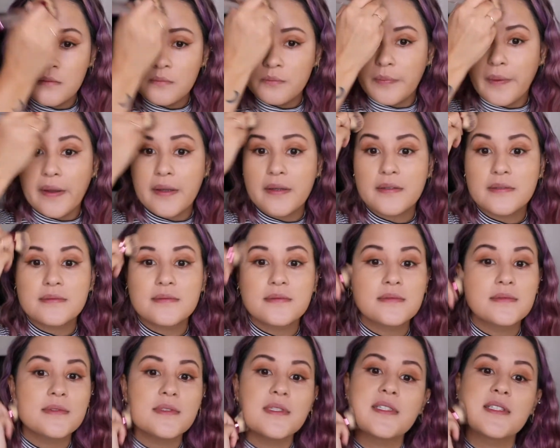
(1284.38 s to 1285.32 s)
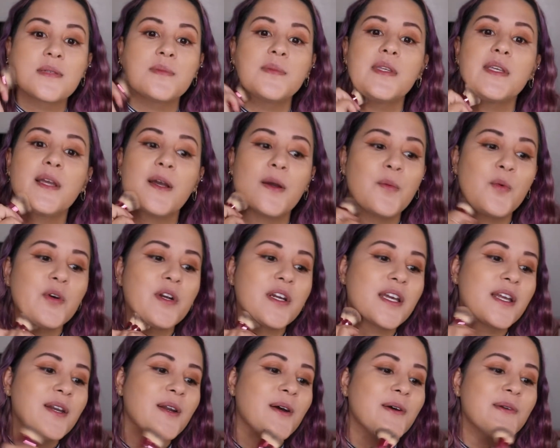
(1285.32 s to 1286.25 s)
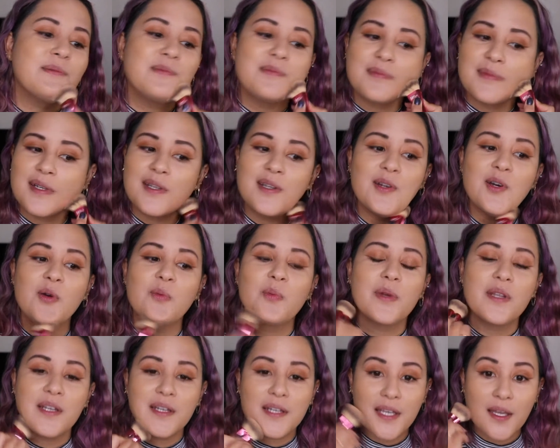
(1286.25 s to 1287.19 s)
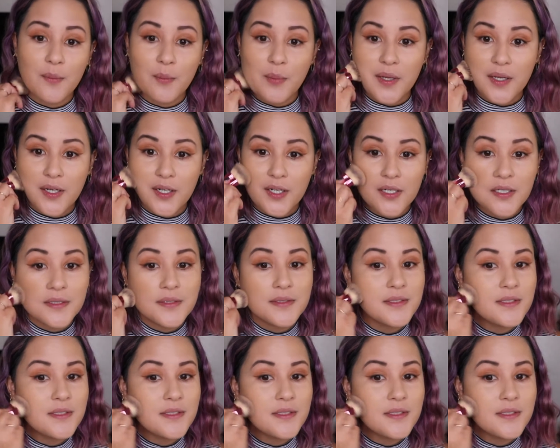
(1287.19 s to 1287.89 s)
But it's something I'm working on and hoping to get better.